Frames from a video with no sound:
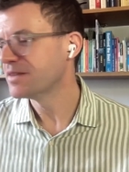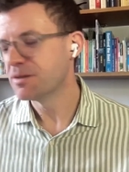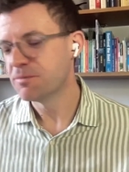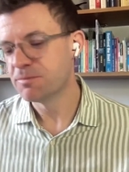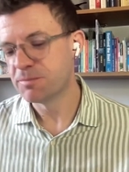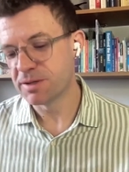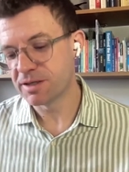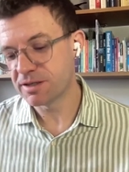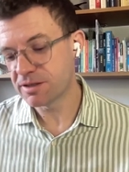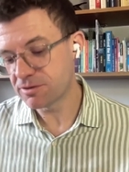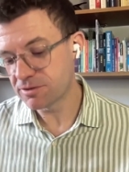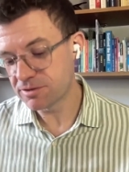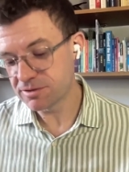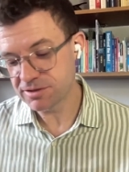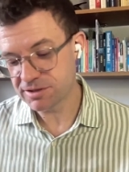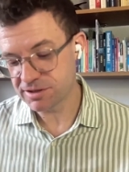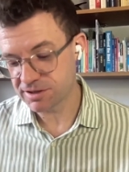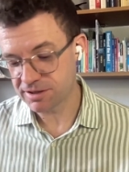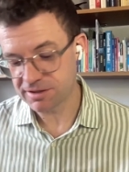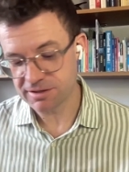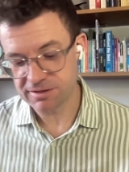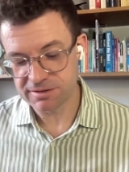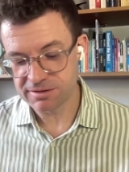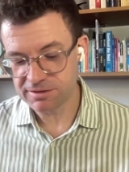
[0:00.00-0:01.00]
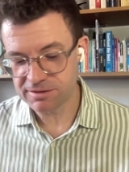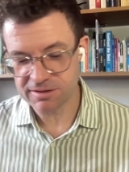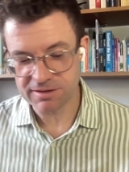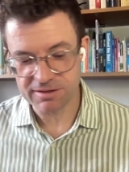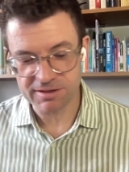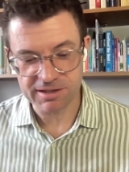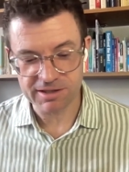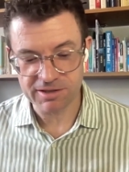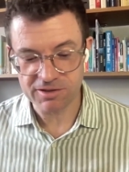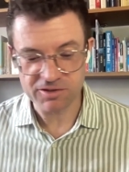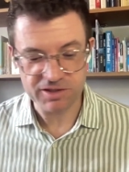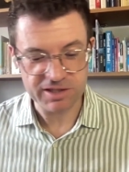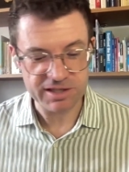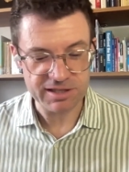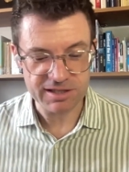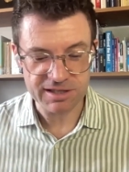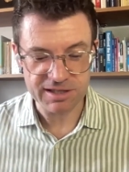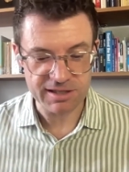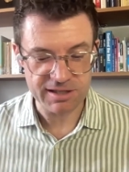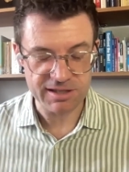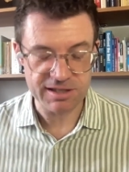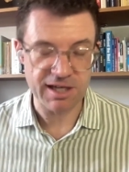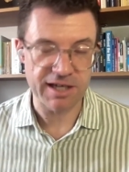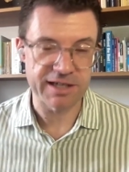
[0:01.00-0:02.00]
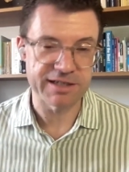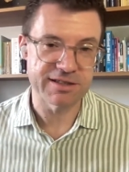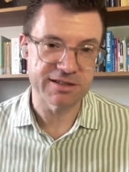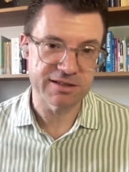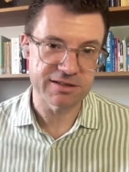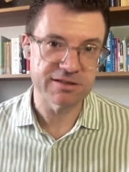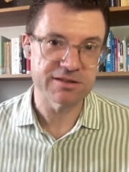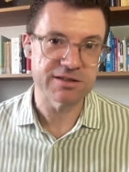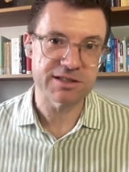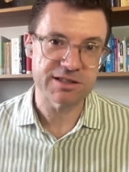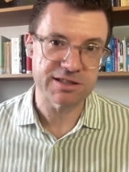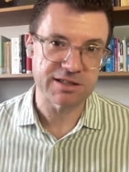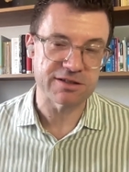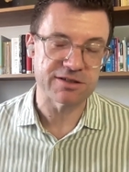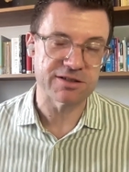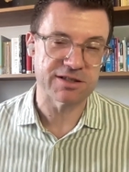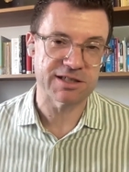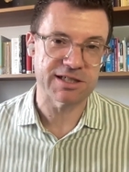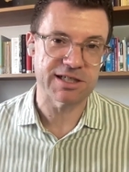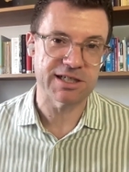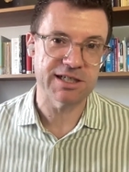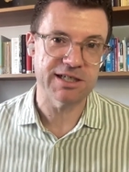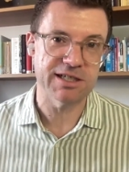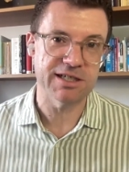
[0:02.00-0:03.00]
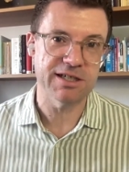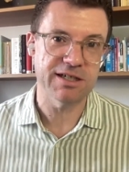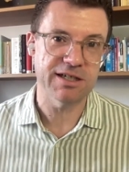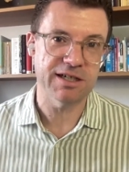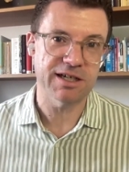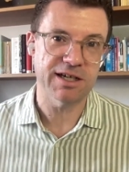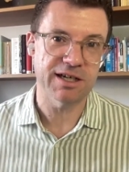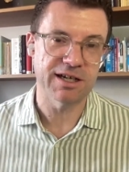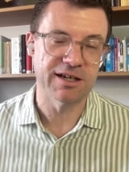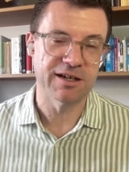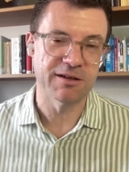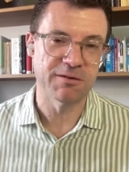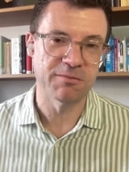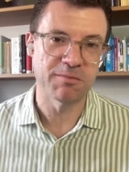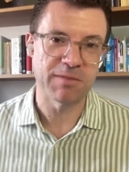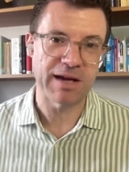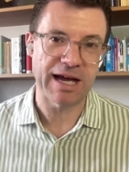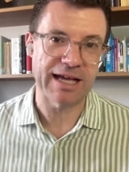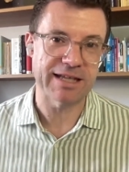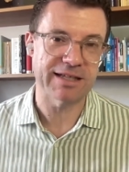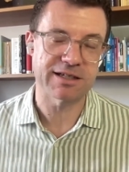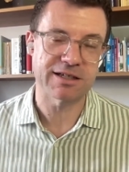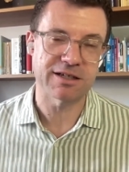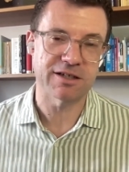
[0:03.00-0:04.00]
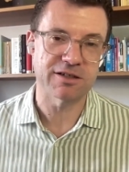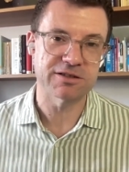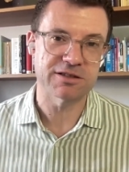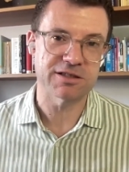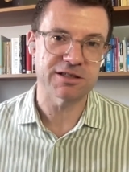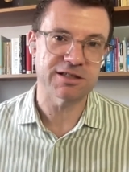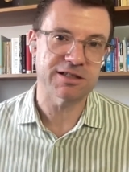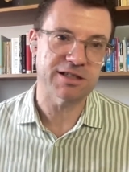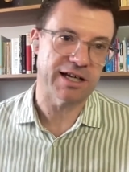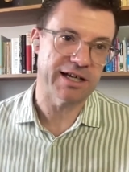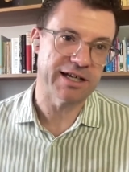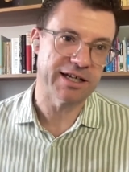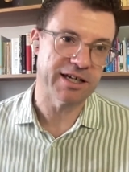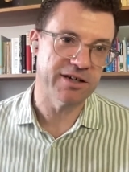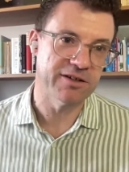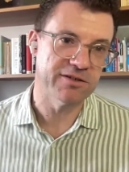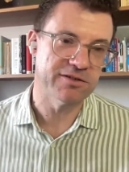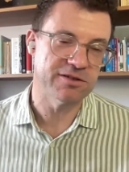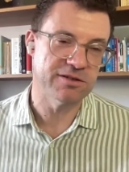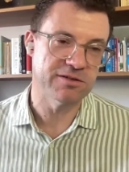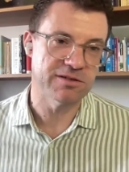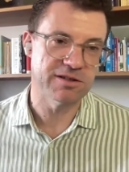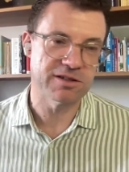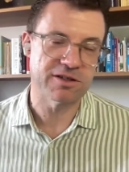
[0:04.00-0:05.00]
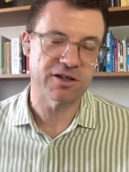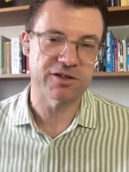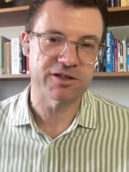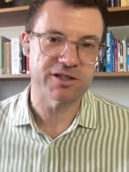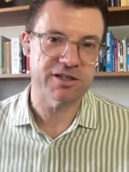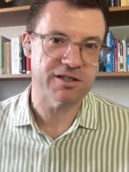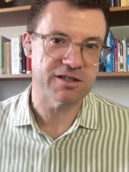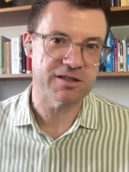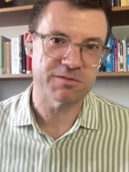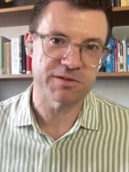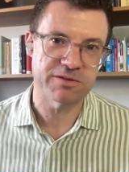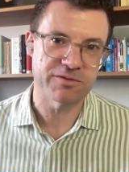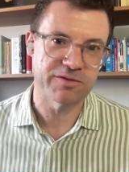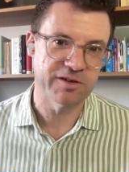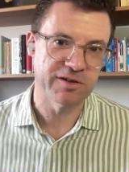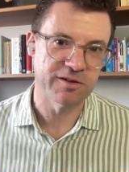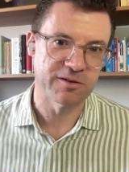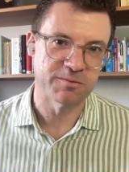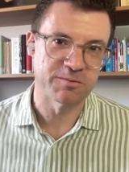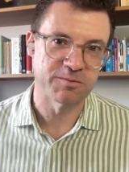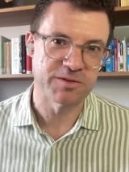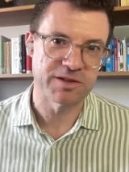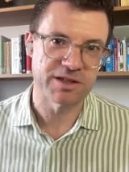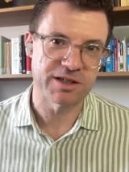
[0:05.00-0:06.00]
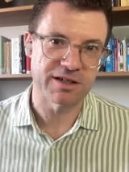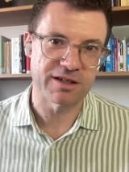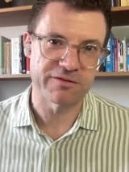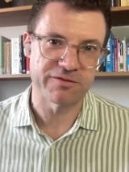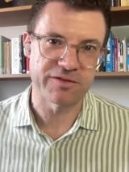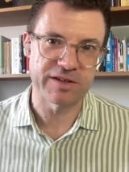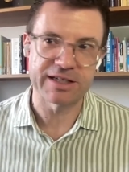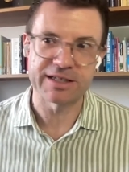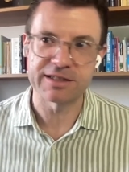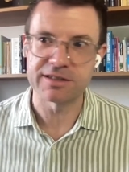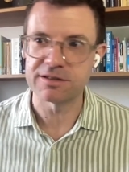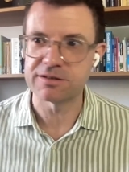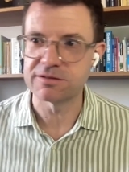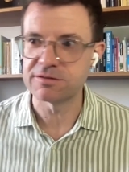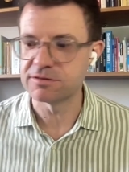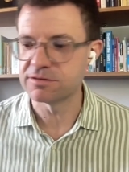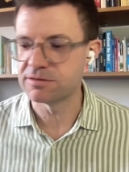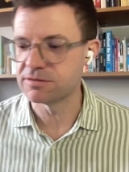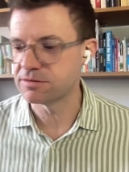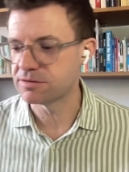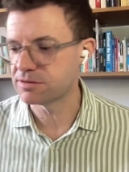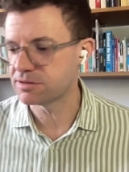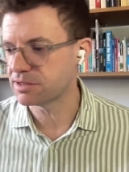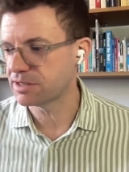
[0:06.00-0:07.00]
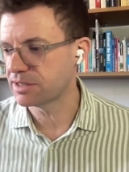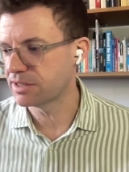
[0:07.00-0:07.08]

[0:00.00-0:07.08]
But also the audiences that I do still see at the concerts that I go to and the concerts that we film that are filling the halls.